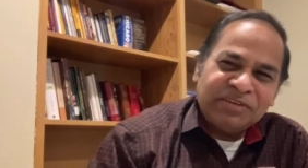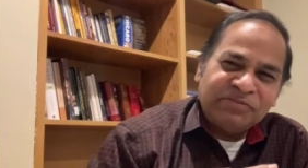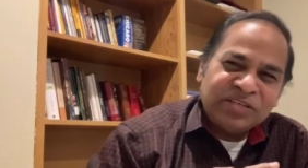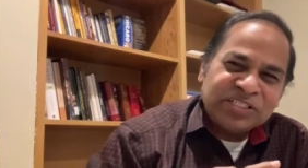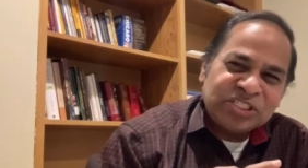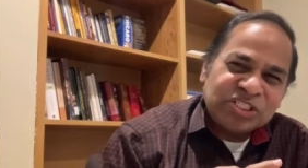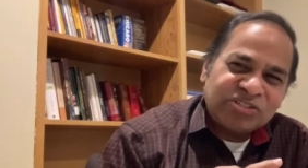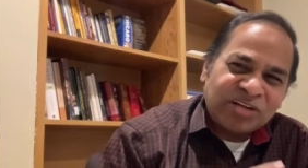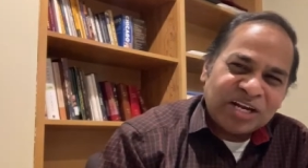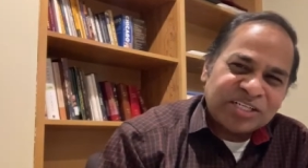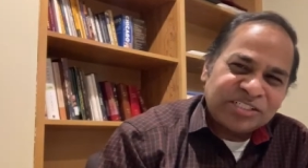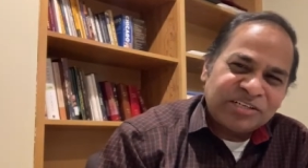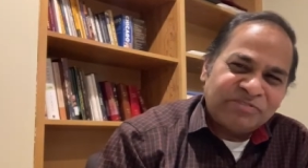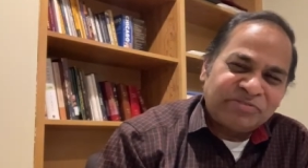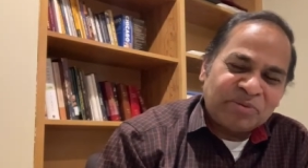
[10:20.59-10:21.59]
of
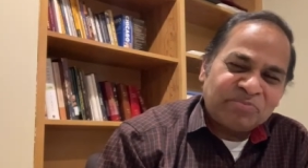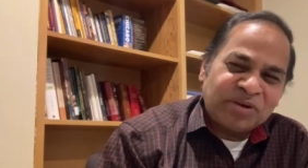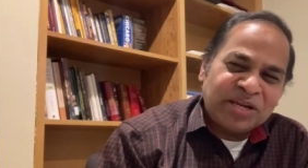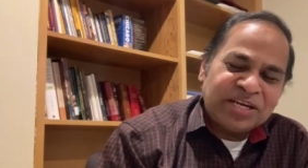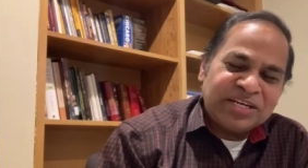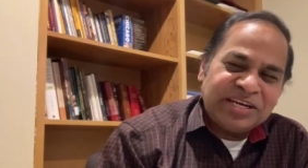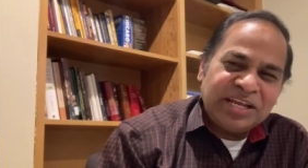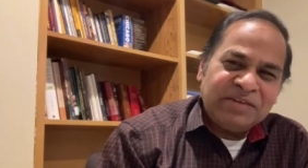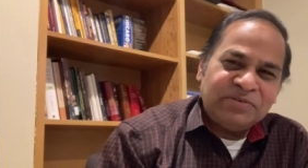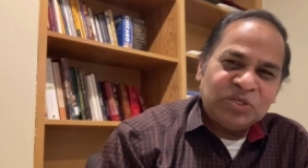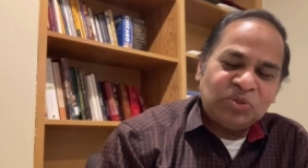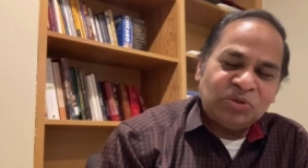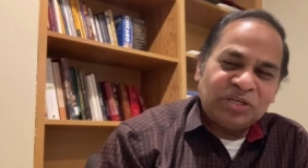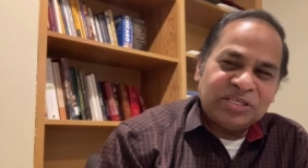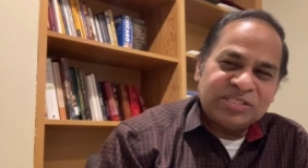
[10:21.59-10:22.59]
instruction from King David
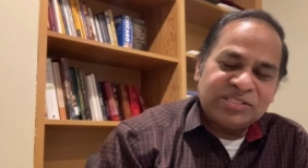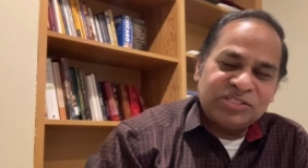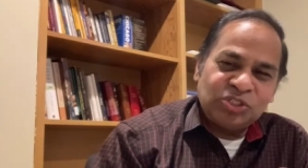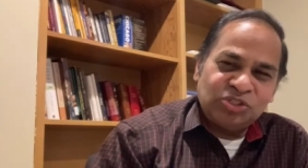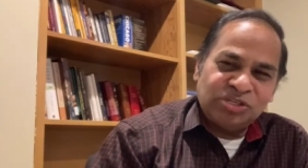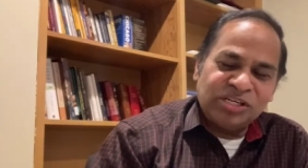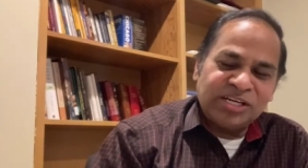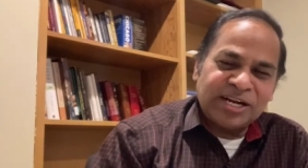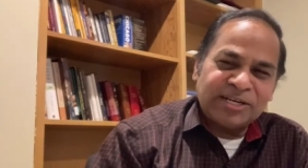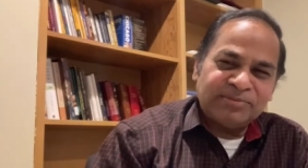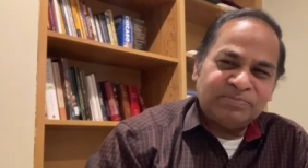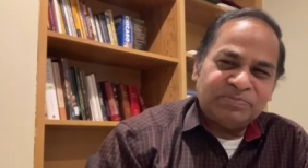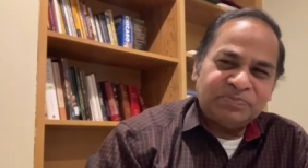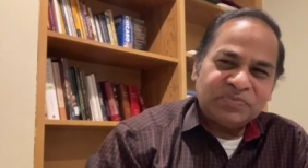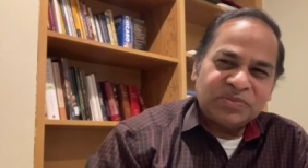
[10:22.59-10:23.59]
to his children,
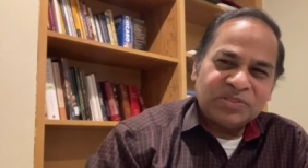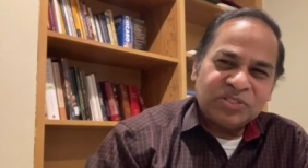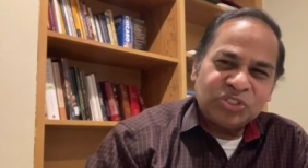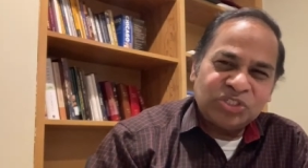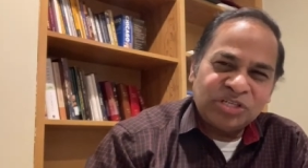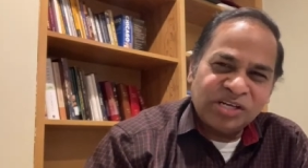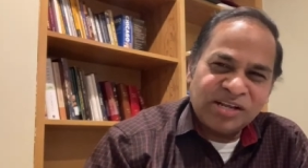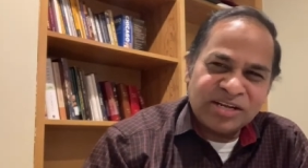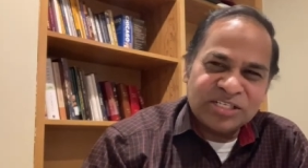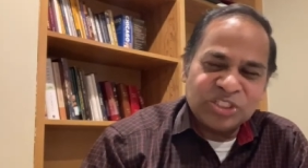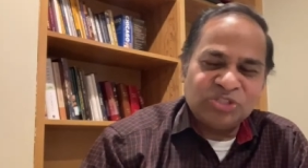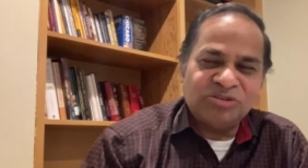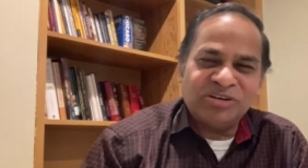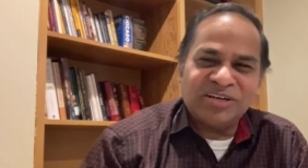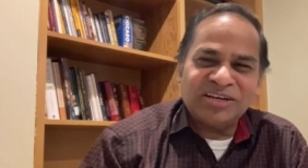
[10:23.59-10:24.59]
children's
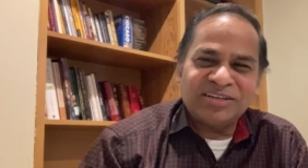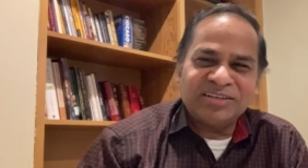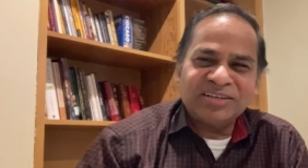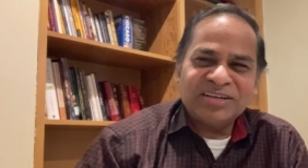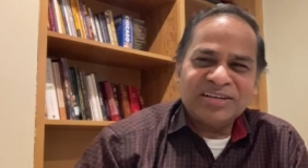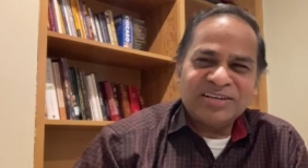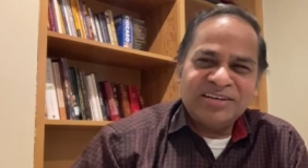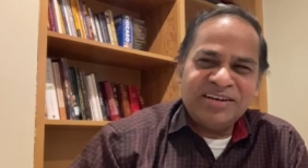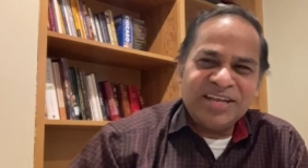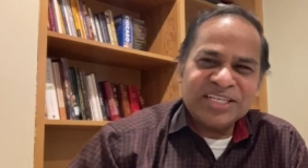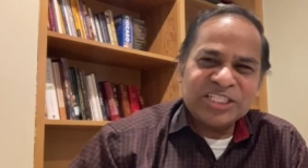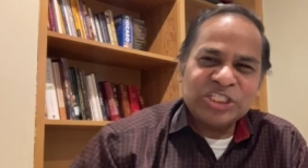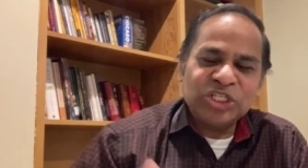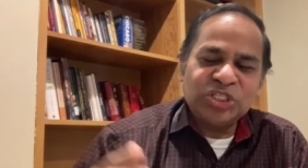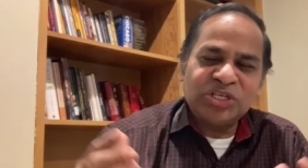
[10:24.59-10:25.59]
children,
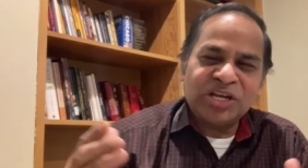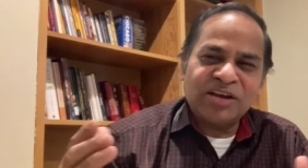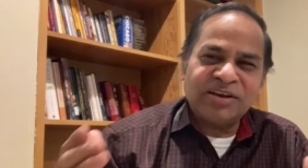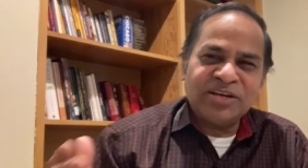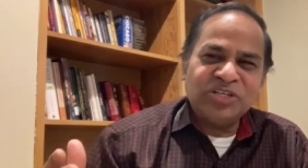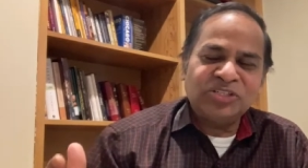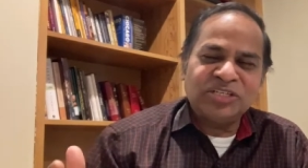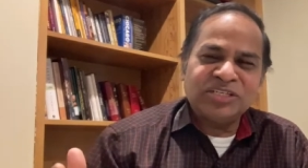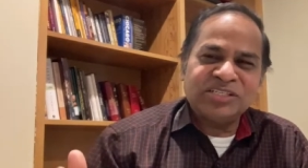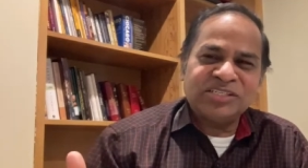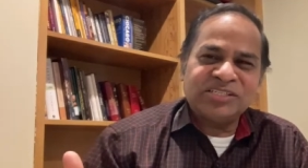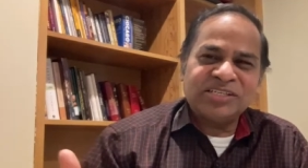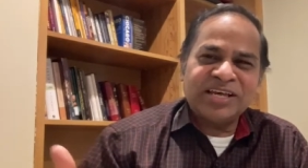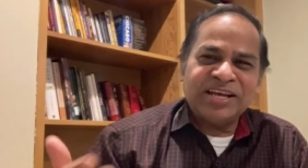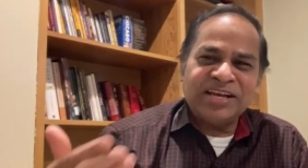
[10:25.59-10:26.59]
next to generations,
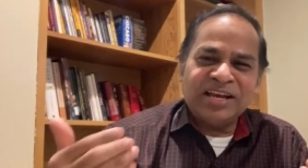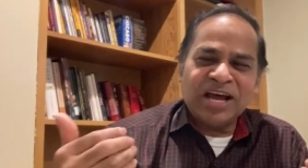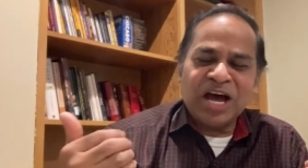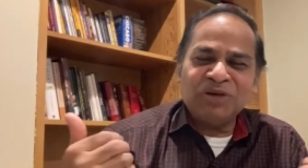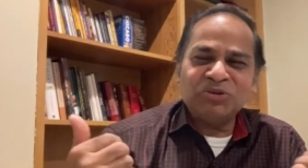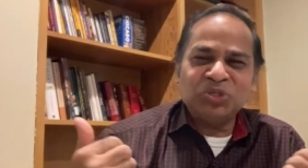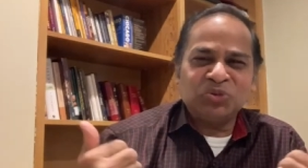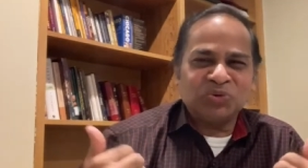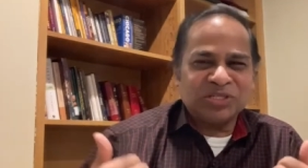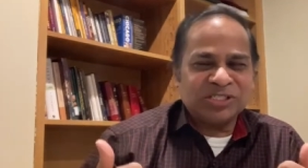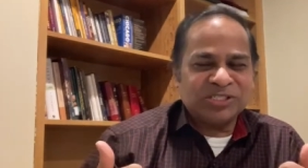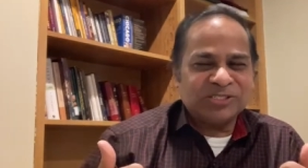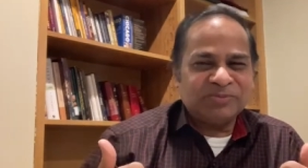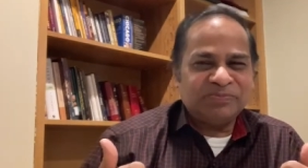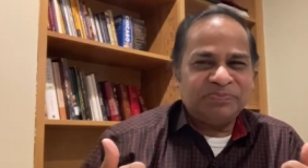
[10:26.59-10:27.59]
and now to
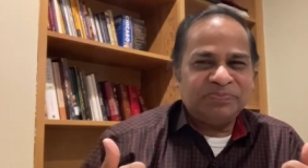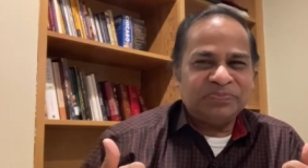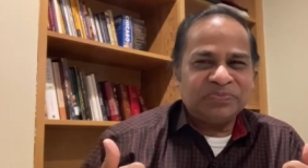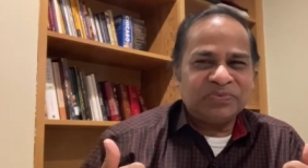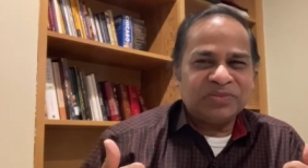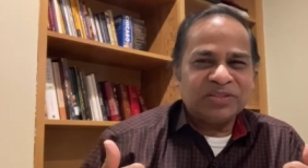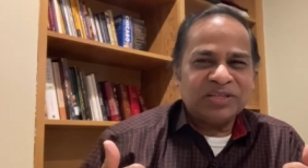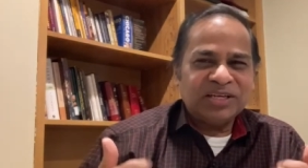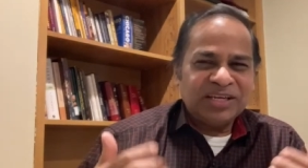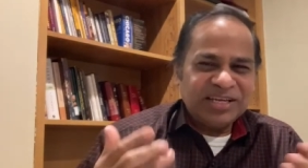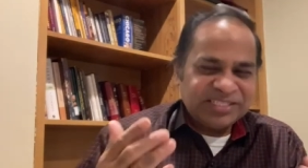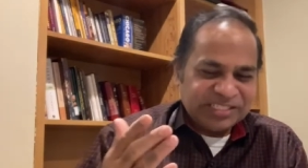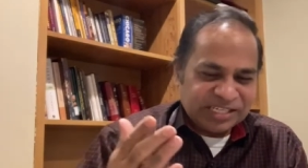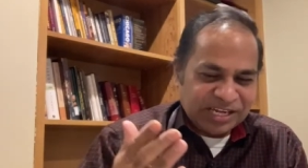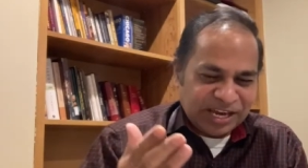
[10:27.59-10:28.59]
us.
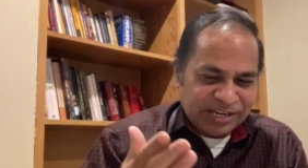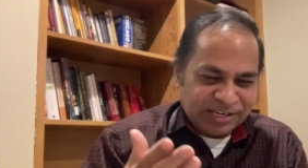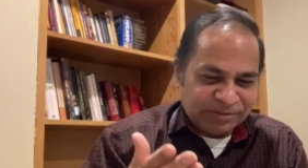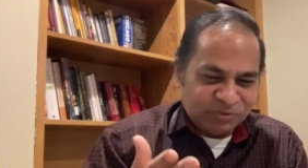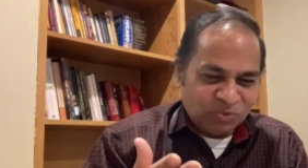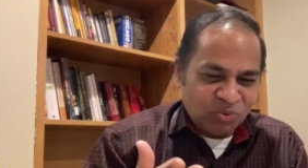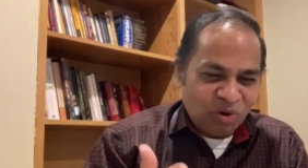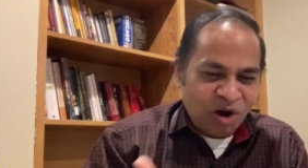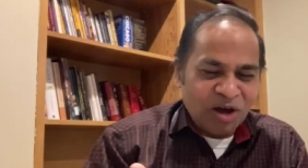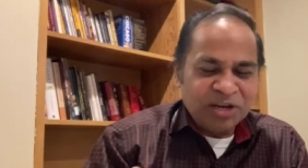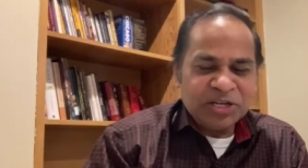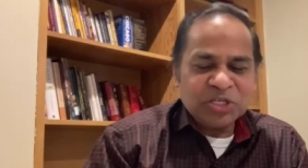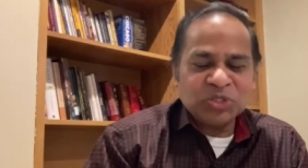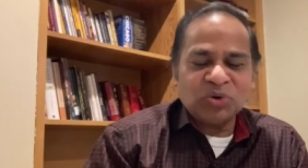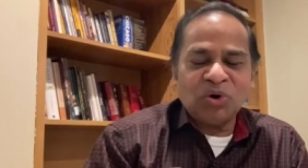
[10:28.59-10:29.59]
It's a kind of
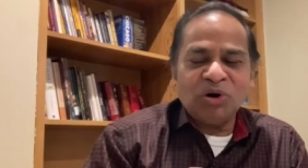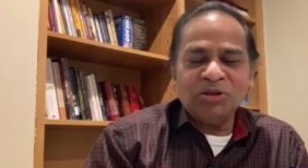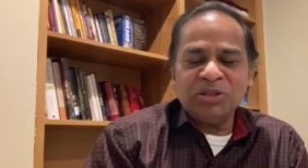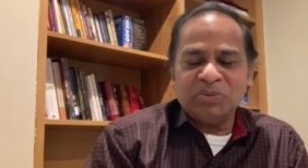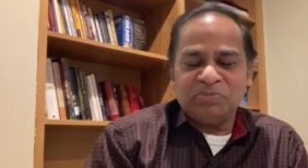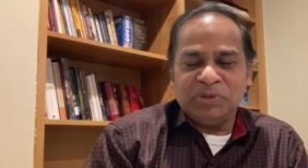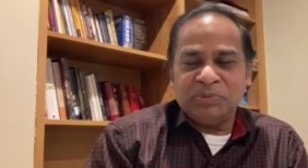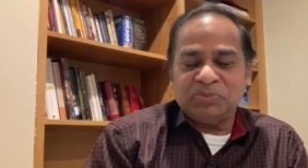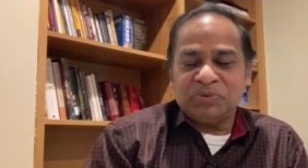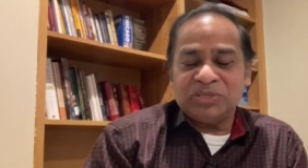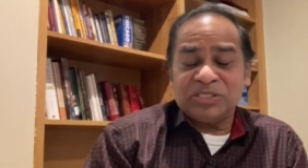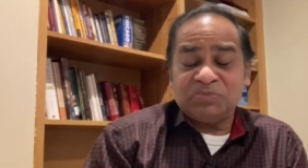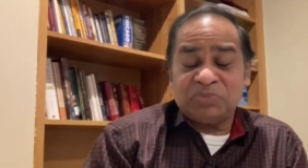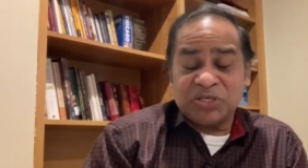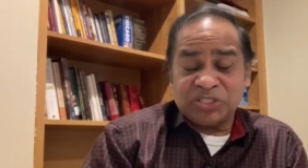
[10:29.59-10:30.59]
warning to all the people,
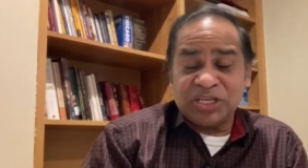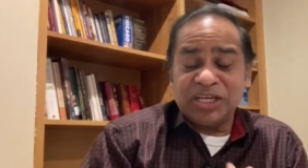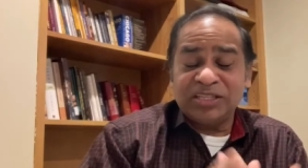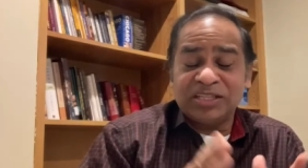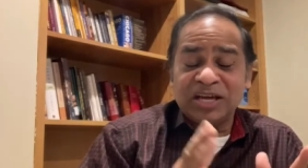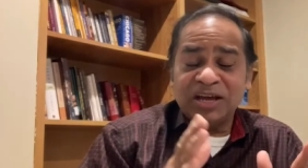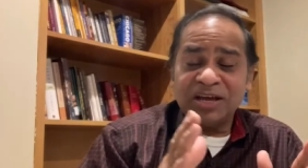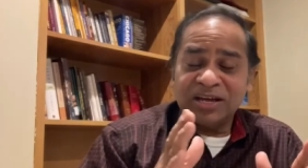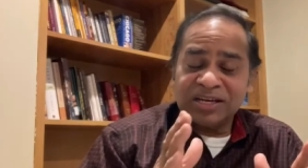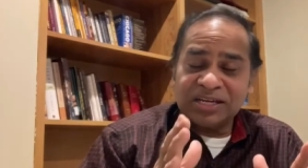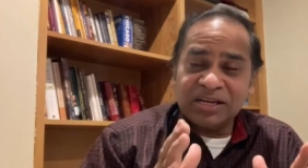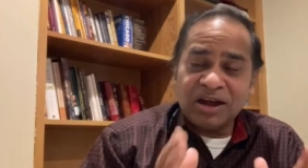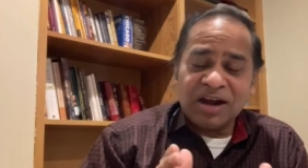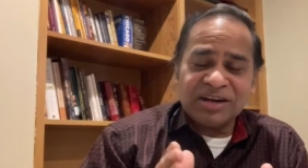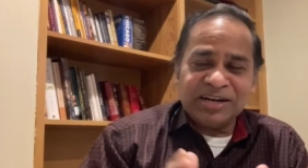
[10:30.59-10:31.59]
especially the
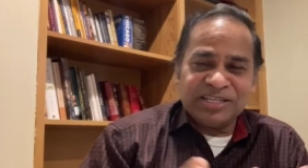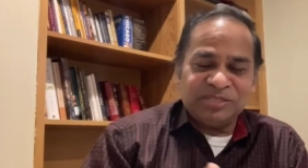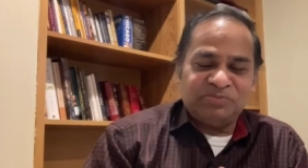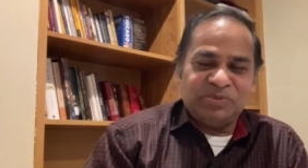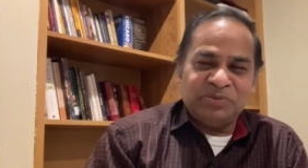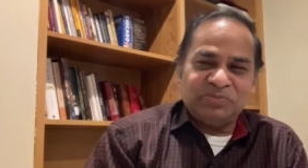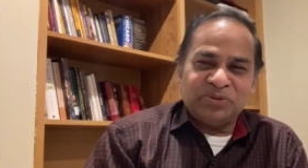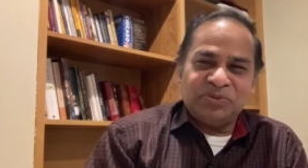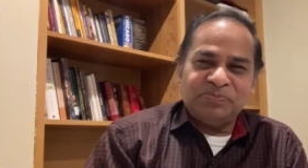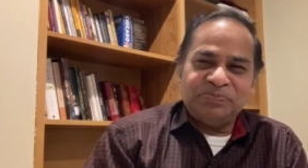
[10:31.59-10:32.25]
godless people,